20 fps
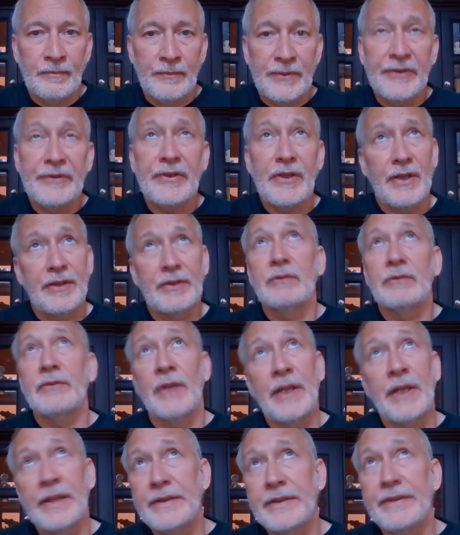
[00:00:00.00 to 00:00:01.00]
The sun
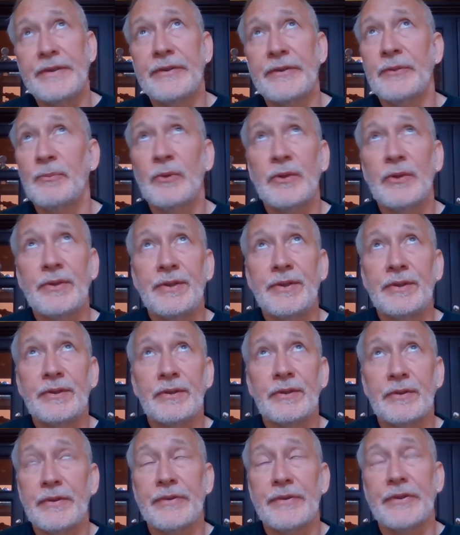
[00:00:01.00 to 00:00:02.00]
overhead this
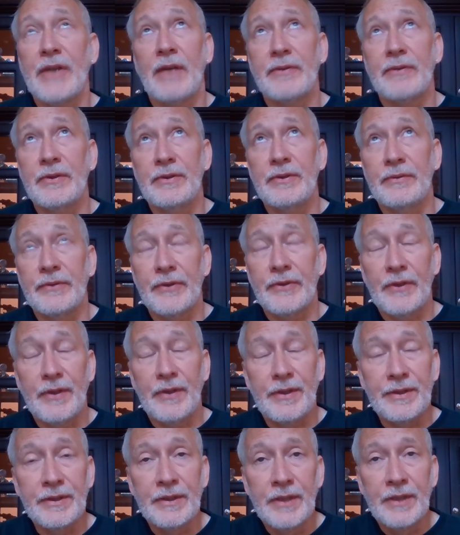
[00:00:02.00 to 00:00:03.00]
afternoon,
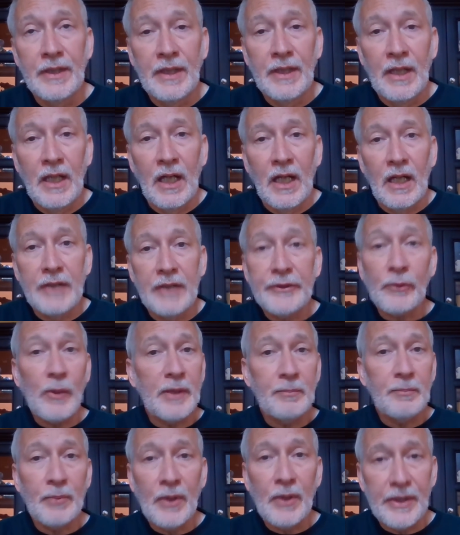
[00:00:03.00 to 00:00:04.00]
is
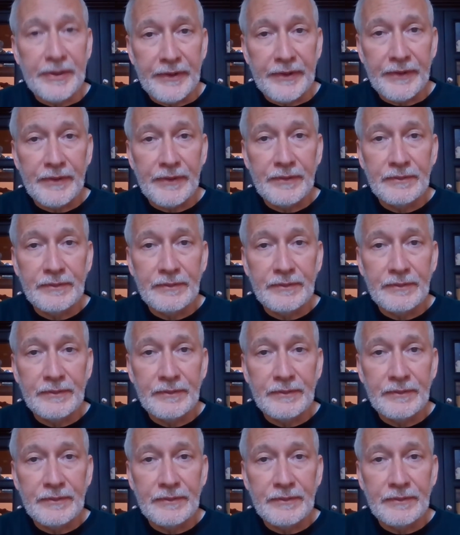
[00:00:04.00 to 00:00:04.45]
quite bright.